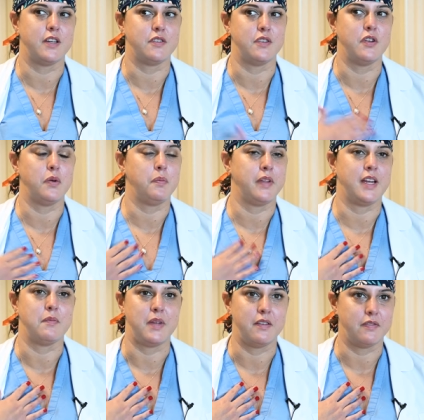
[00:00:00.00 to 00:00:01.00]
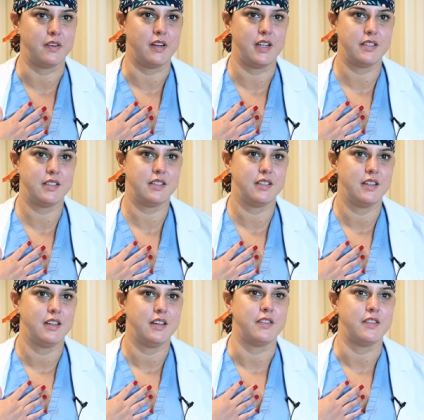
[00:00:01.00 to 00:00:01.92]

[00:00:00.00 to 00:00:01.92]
there's no plan B for us.